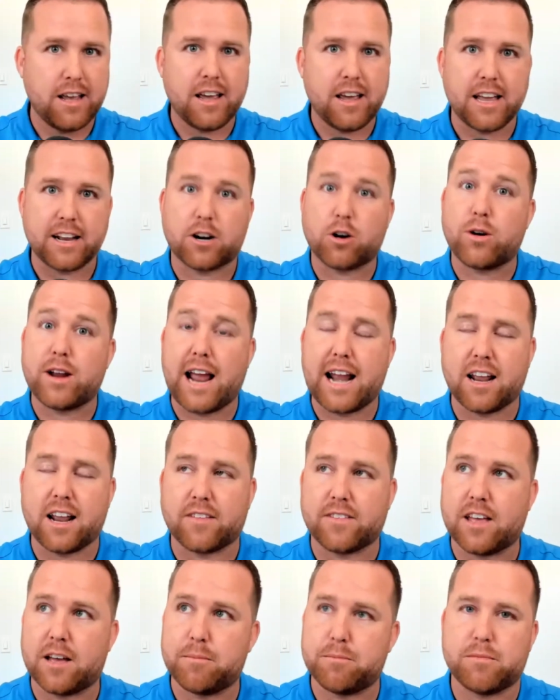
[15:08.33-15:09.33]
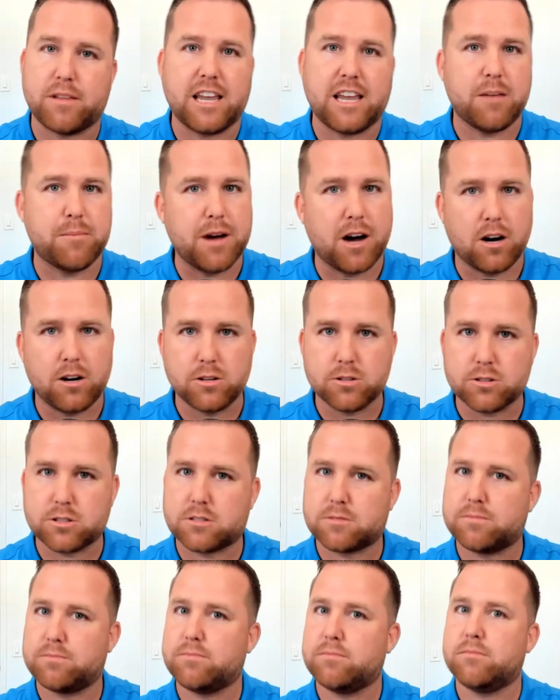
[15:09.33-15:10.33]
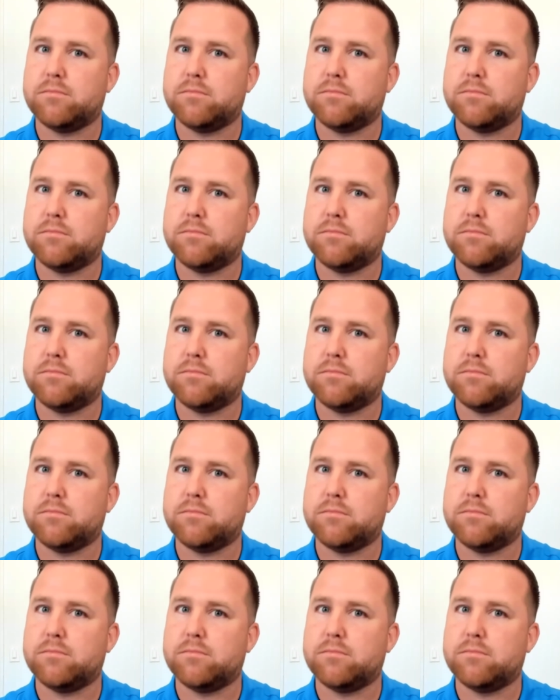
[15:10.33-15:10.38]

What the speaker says: in creating them, emails,